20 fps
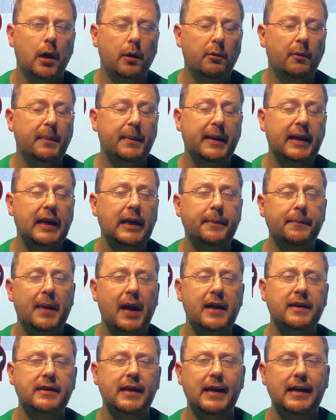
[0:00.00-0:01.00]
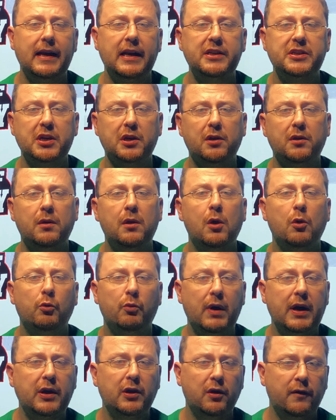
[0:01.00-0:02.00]
and we'll be getting back to NHL
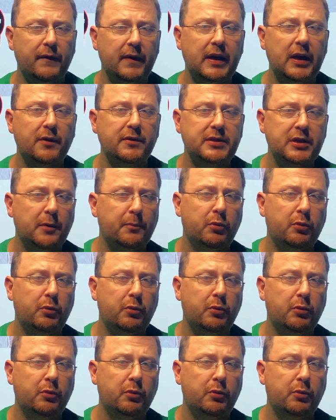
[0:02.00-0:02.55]
regular videos here,